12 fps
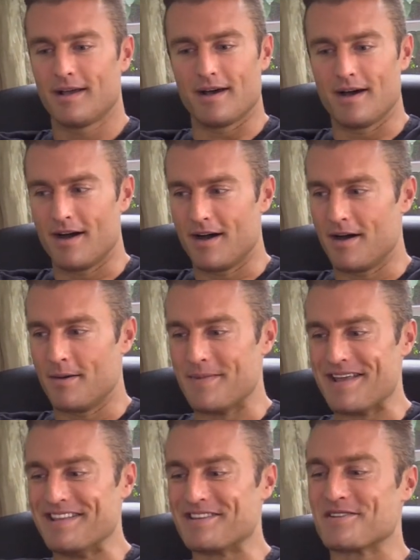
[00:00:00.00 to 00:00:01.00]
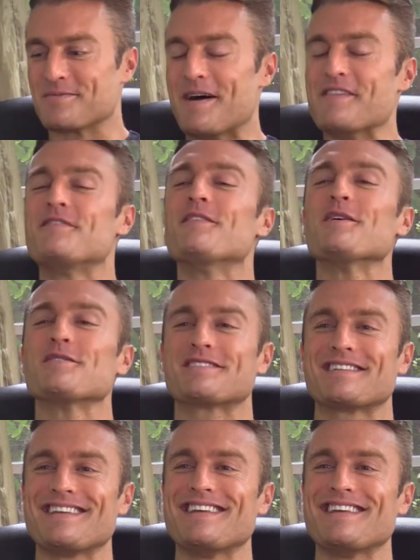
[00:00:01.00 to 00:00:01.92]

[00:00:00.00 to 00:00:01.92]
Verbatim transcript: um, and this is my first,